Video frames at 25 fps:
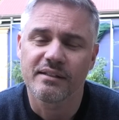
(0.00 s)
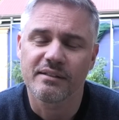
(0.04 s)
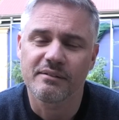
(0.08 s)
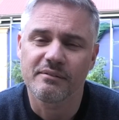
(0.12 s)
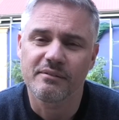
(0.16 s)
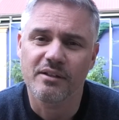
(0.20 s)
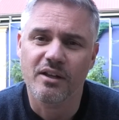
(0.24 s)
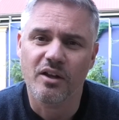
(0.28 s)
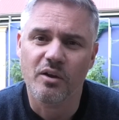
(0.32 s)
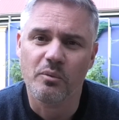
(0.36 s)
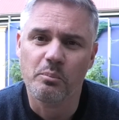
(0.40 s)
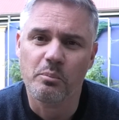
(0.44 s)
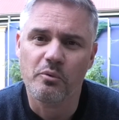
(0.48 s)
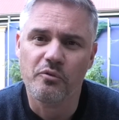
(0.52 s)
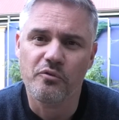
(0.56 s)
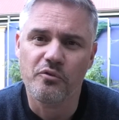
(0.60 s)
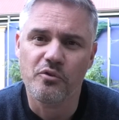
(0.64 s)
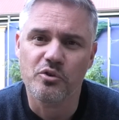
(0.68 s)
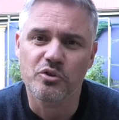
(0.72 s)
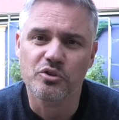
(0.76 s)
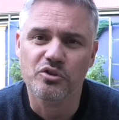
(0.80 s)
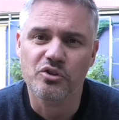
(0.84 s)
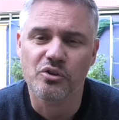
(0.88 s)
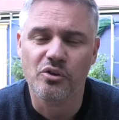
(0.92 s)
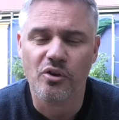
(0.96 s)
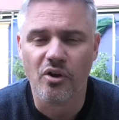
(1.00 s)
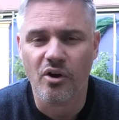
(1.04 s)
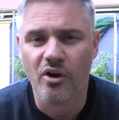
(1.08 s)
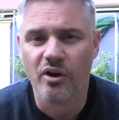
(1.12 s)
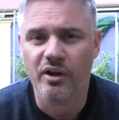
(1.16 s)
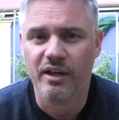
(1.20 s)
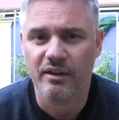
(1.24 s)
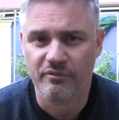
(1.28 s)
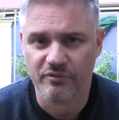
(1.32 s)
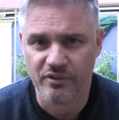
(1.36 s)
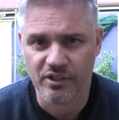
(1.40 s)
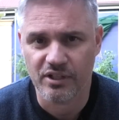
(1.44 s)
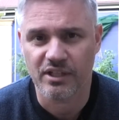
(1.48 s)
you know, before too long,
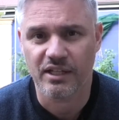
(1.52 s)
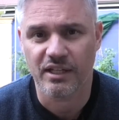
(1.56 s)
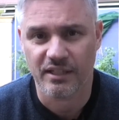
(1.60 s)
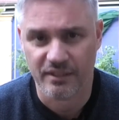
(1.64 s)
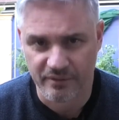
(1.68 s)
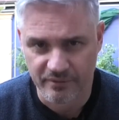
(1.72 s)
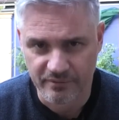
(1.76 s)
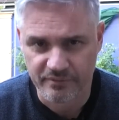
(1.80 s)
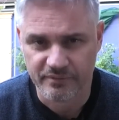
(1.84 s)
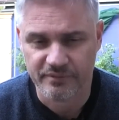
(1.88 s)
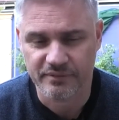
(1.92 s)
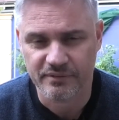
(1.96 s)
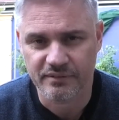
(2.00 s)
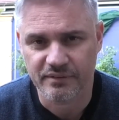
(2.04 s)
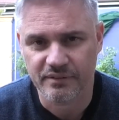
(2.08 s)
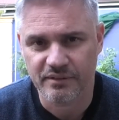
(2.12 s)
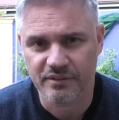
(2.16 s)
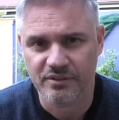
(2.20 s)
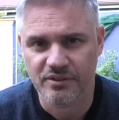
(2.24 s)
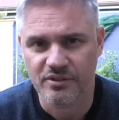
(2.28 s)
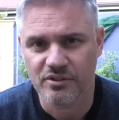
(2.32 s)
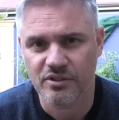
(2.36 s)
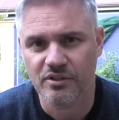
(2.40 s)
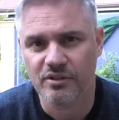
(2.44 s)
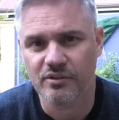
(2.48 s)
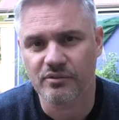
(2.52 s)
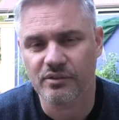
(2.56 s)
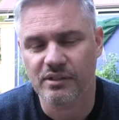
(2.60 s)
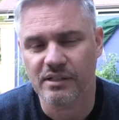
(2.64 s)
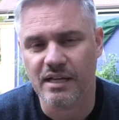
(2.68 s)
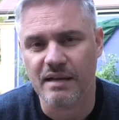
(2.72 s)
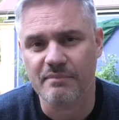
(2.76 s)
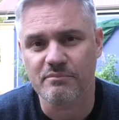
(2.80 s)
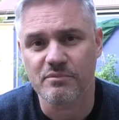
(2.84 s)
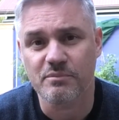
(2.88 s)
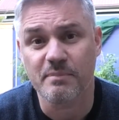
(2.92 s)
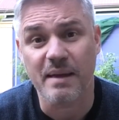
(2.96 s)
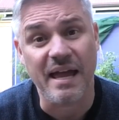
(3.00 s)
everything sort of
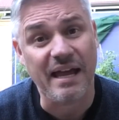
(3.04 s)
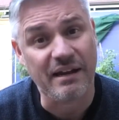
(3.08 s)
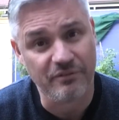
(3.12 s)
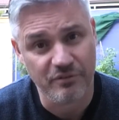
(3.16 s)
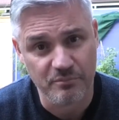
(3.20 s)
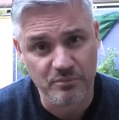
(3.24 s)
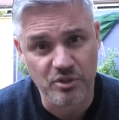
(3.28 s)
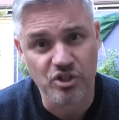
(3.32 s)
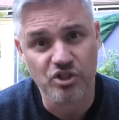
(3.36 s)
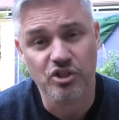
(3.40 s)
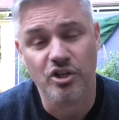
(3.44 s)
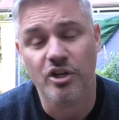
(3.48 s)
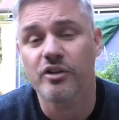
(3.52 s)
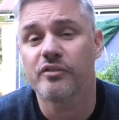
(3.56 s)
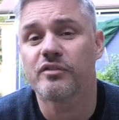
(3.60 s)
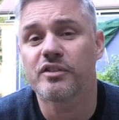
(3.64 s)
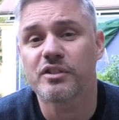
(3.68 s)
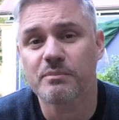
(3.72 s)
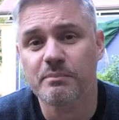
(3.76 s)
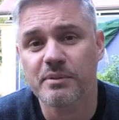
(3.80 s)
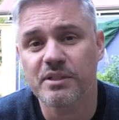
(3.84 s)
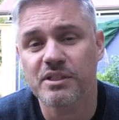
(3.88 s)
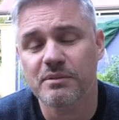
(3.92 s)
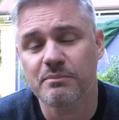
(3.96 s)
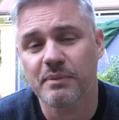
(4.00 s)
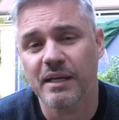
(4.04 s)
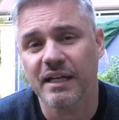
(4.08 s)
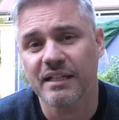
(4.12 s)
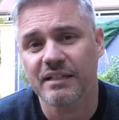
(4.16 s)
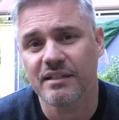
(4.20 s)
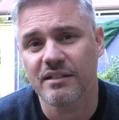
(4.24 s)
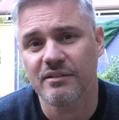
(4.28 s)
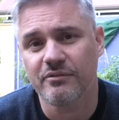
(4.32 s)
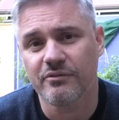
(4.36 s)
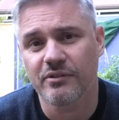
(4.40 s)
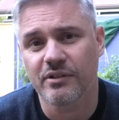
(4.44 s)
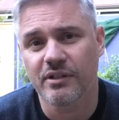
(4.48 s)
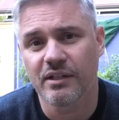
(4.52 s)
comes back from a service
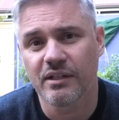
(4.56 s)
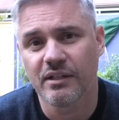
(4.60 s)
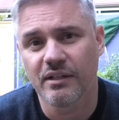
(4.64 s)
perspective.